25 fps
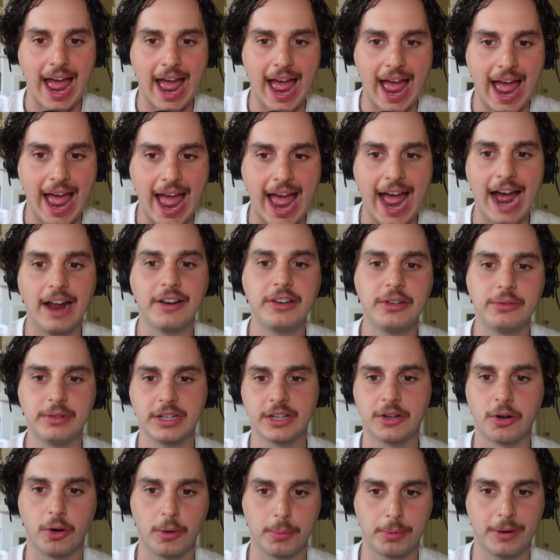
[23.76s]
How do you
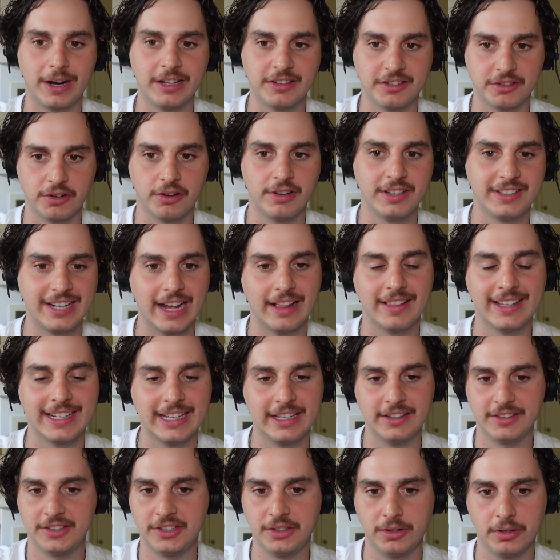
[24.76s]
incorporate storytelling
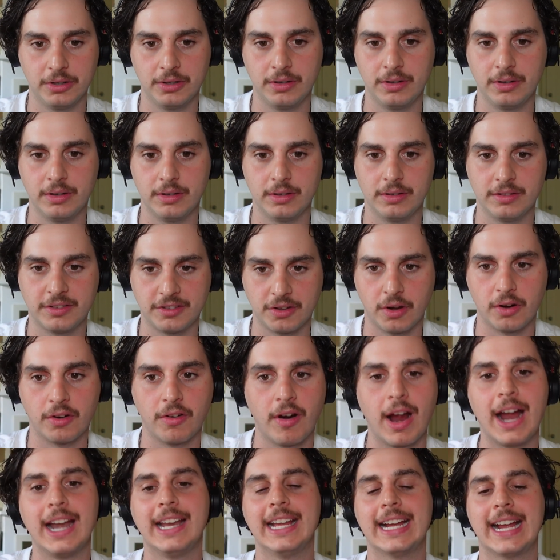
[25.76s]
into your
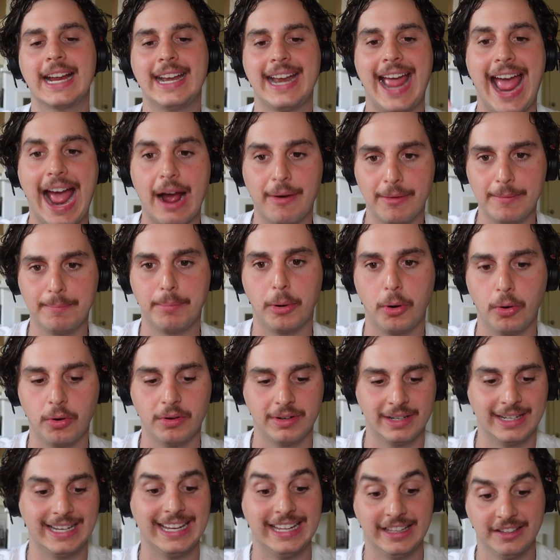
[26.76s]
songwriting, and how
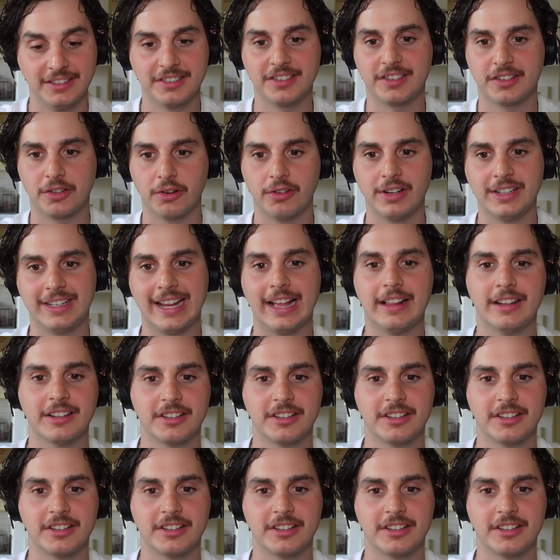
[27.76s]
important is storytelling